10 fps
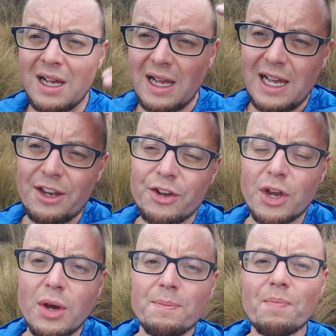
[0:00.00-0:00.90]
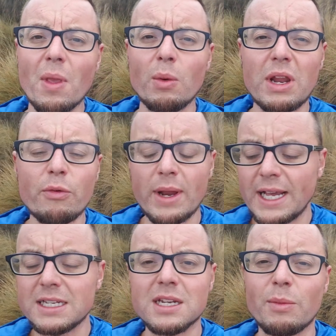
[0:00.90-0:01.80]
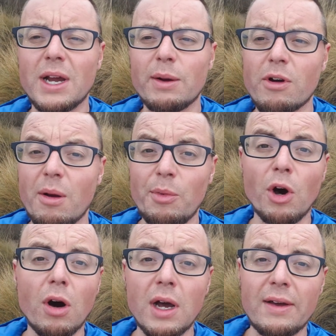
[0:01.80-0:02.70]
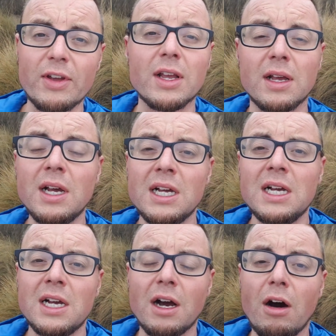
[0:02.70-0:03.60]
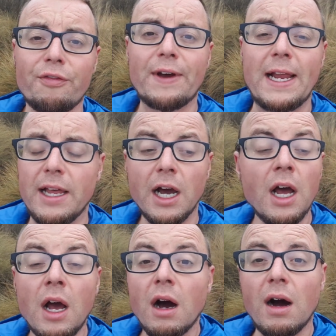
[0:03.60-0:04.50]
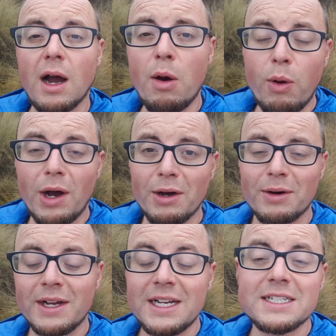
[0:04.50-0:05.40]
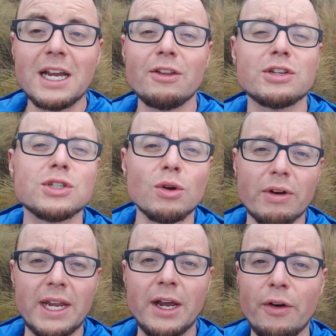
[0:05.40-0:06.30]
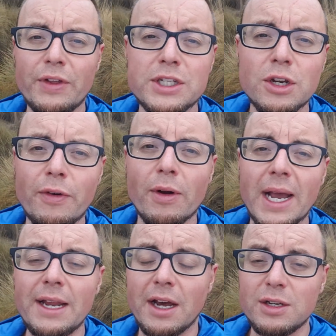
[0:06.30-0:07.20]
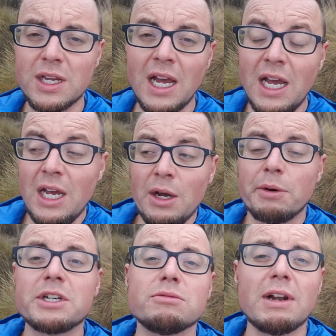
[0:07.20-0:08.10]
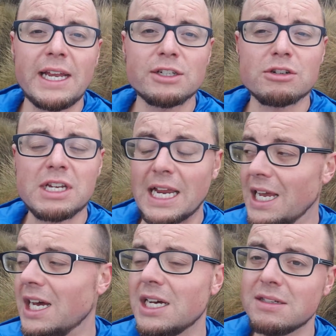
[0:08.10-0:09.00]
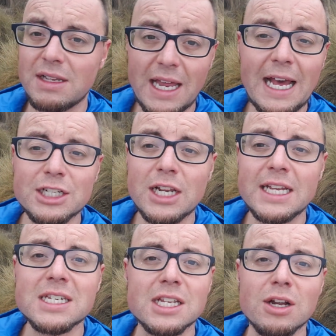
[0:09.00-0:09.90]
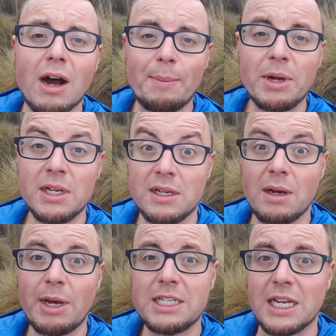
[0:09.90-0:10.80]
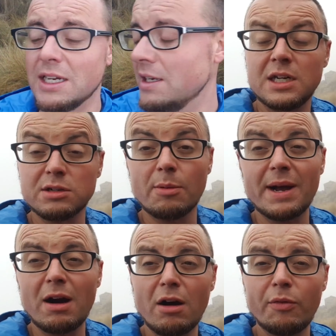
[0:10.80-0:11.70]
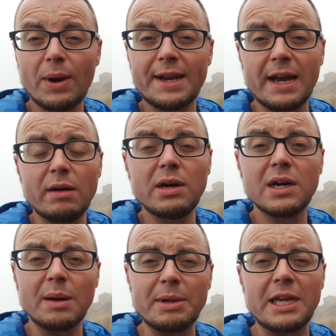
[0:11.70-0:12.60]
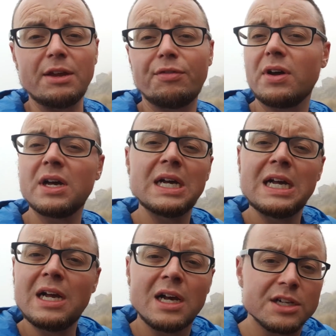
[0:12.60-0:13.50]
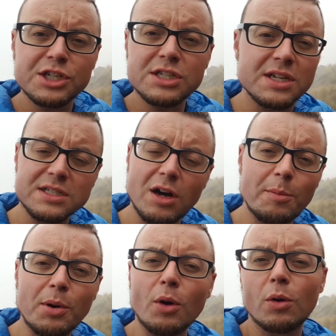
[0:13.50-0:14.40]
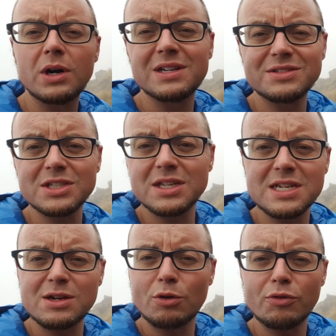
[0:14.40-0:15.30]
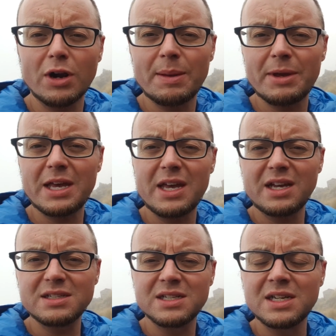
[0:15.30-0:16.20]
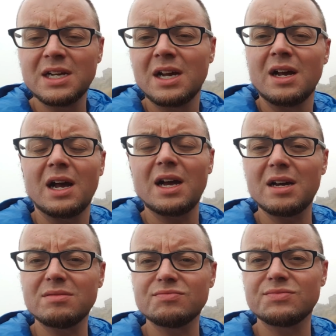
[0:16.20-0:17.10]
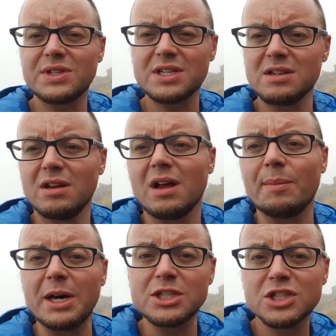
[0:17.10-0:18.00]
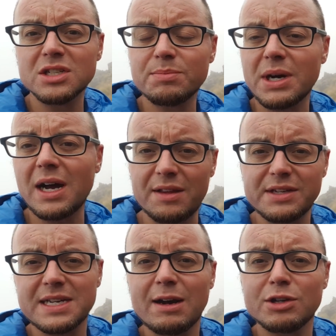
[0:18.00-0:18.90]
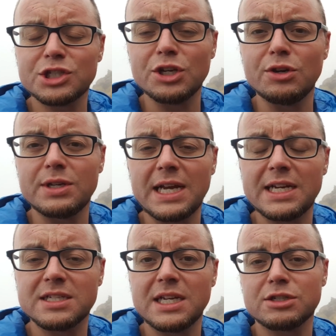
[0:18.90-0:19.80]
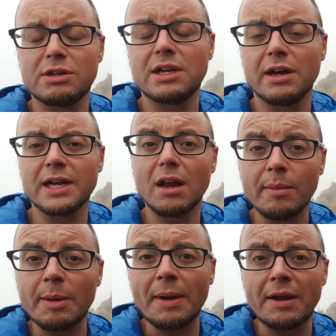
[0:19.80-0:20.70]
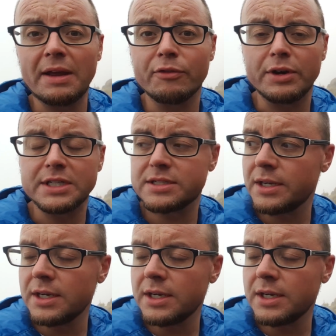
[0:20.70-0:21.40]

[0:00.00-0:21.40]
And whenever we get somewhere where I'm not having heart failure, I will tell you the story of these two volcanoes, which is really interesting. It actually is this time. Amazing. So we're about halfway now, I believe. Just an example, just this little rocky bit here. It doesn't look like much, but at this altitude it is literally like climbing Mount Everest.